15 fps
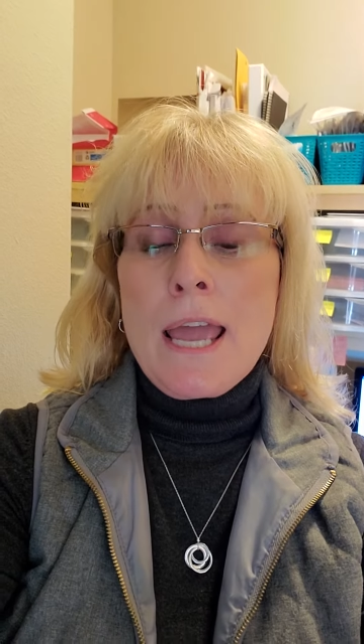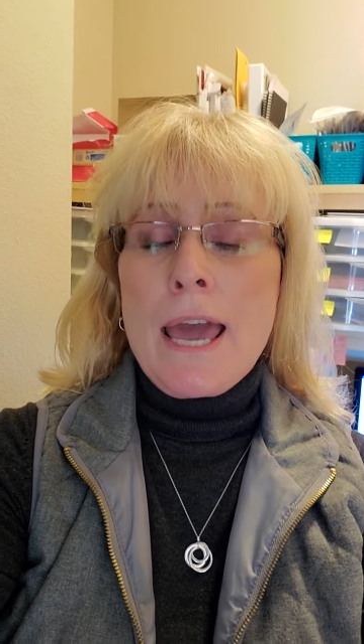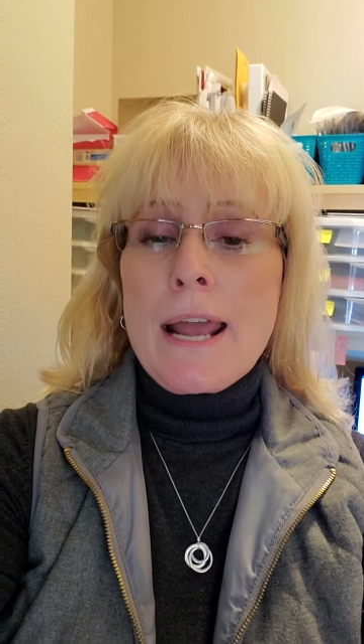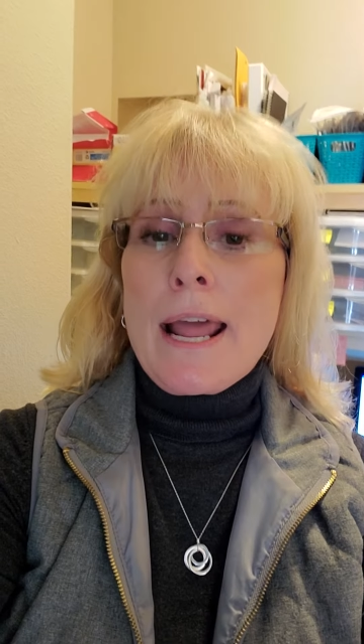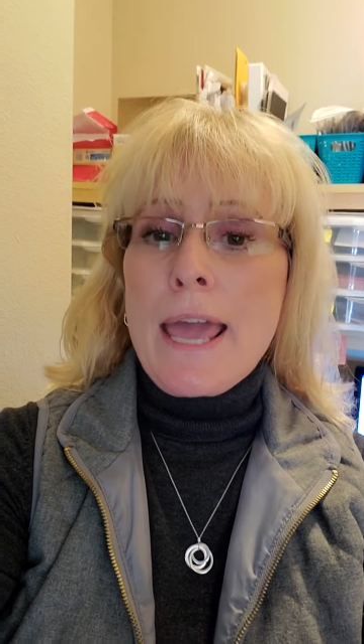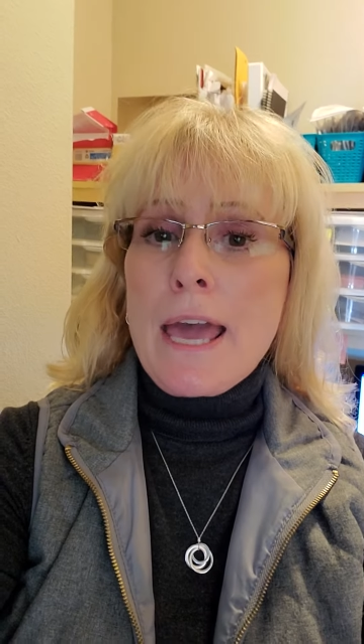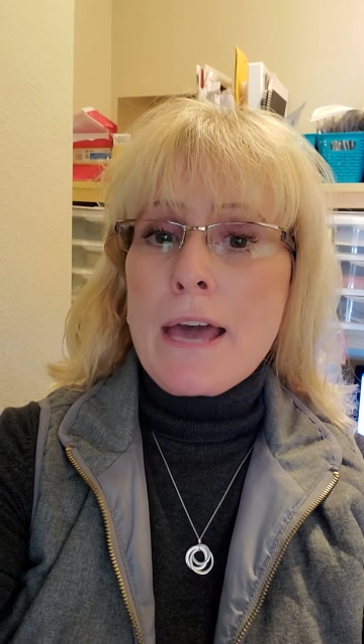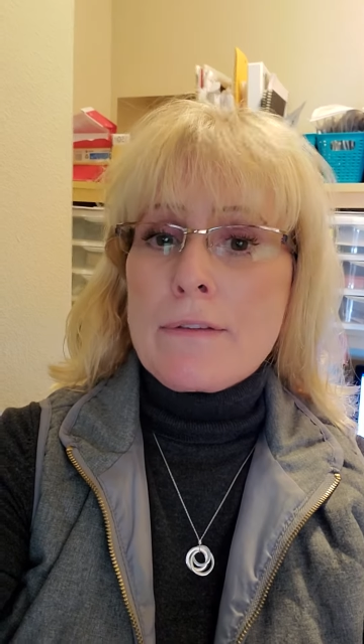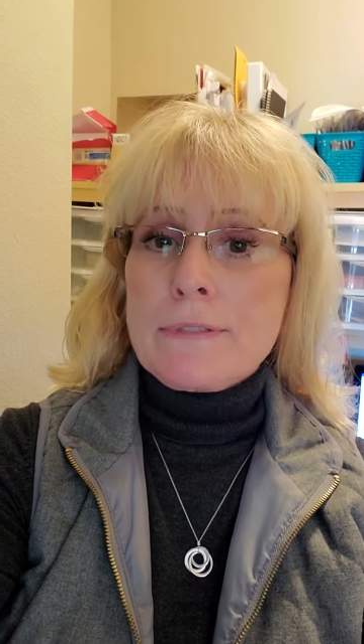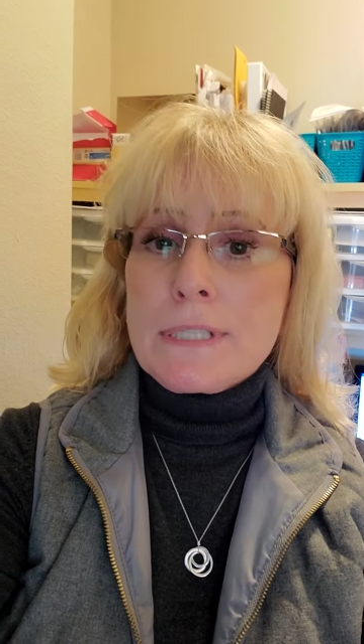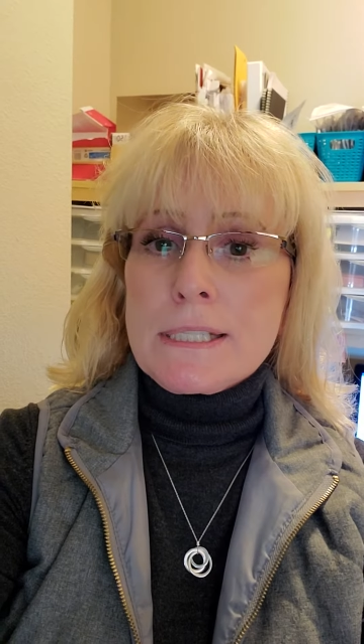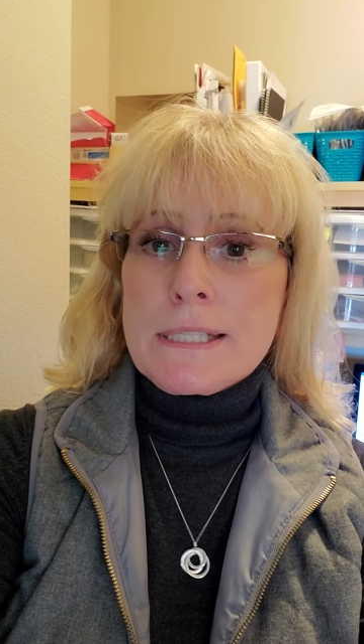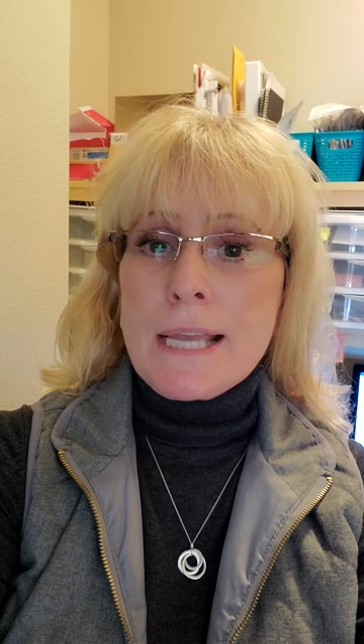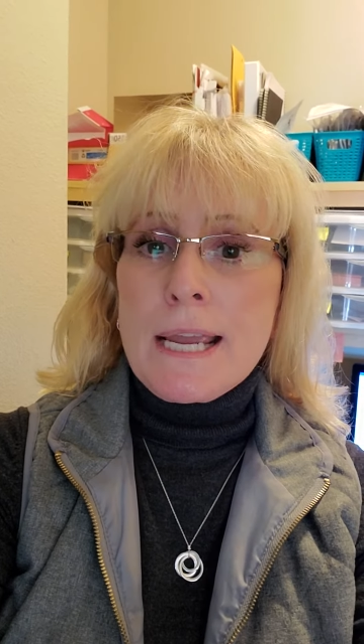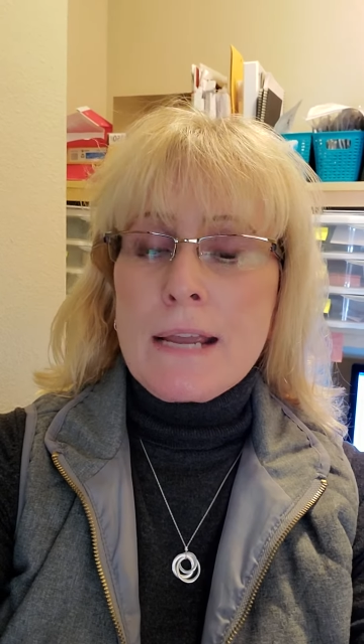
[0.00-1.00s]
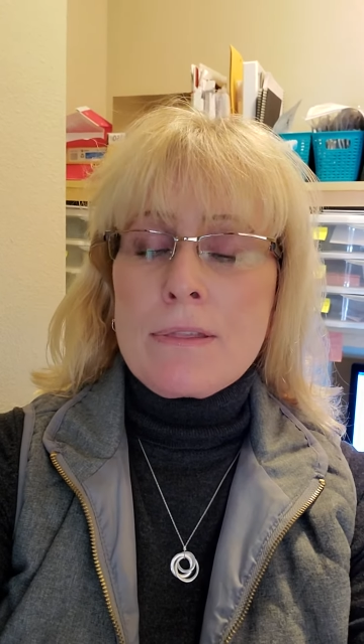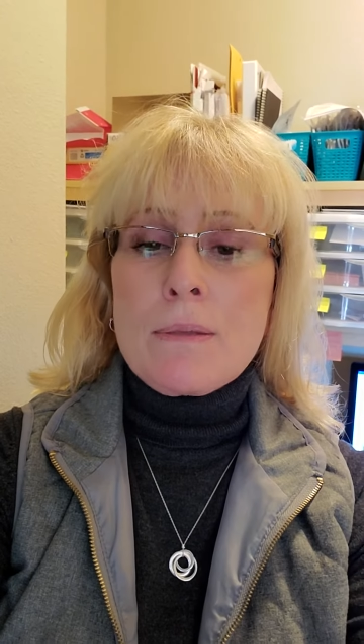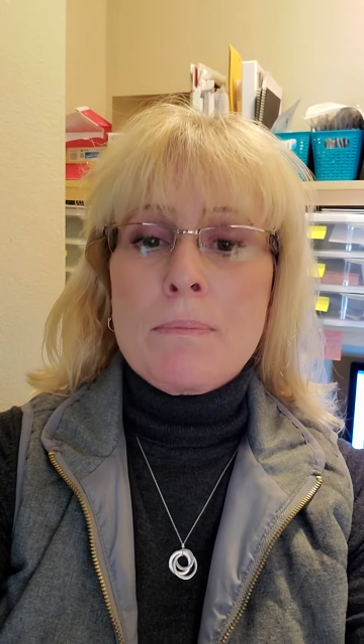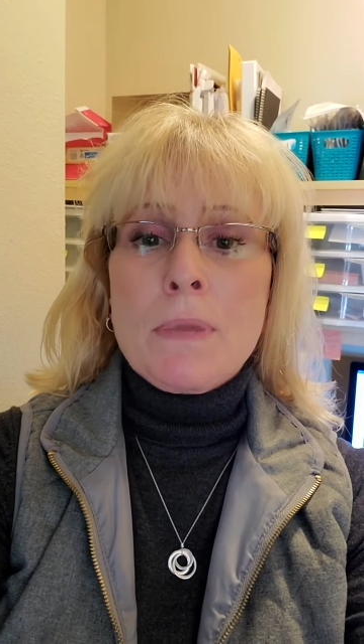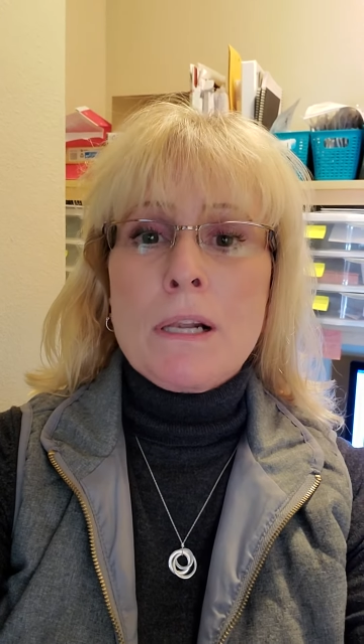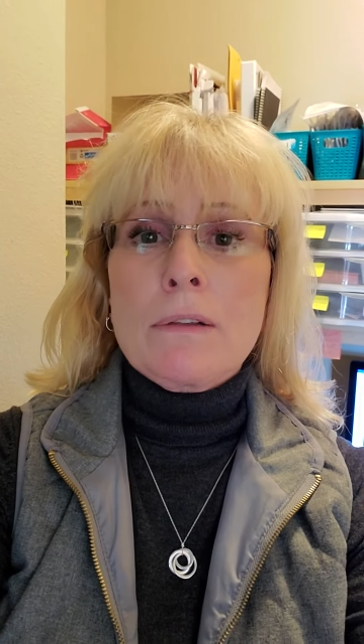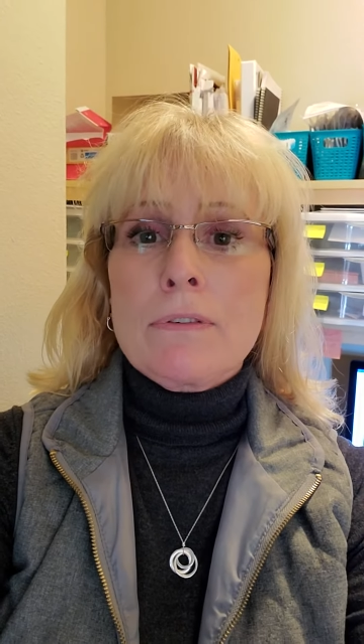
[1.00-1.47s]
And I have to say, in the
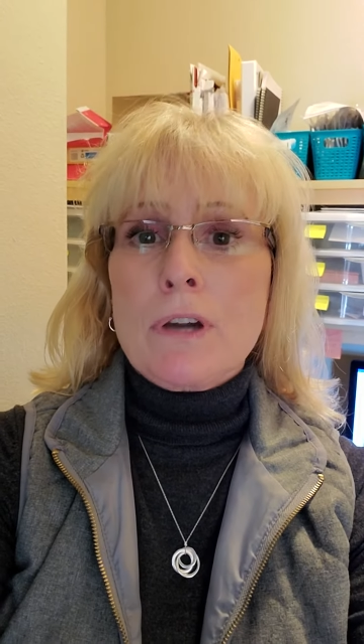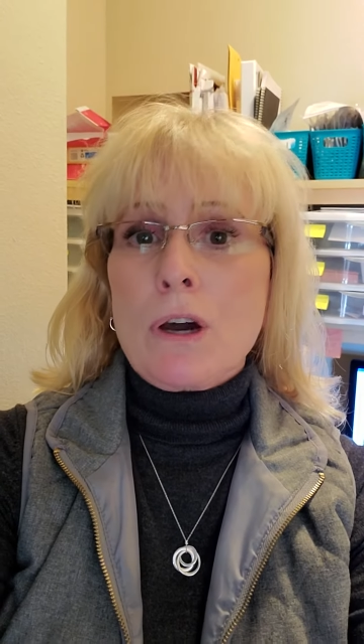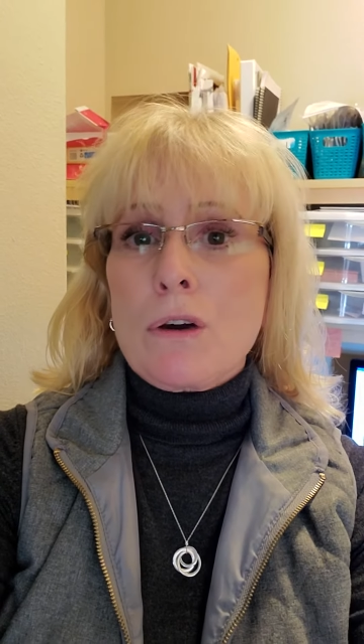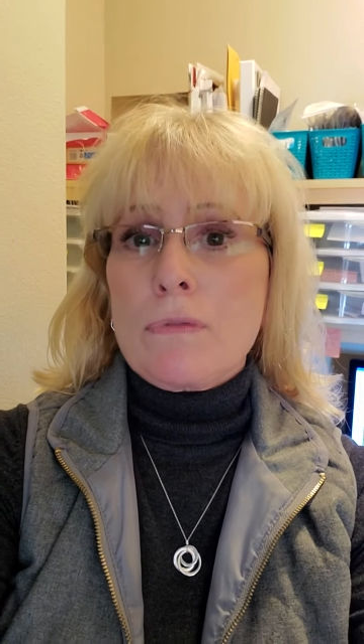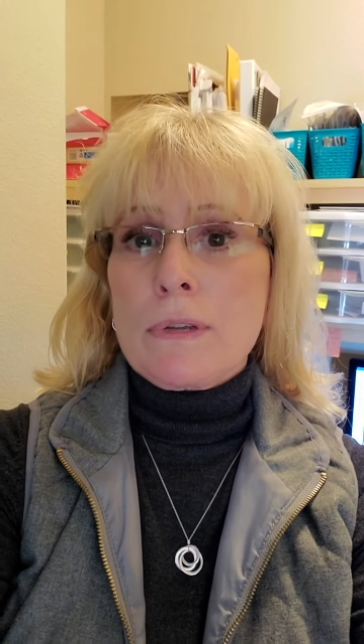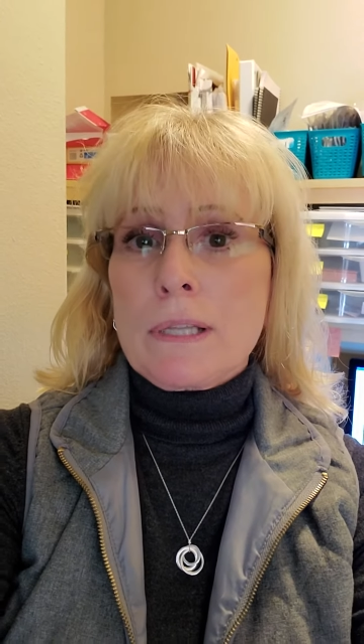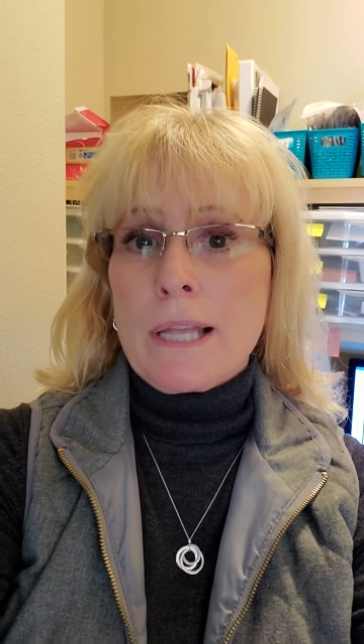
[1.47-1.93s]
middle of COVID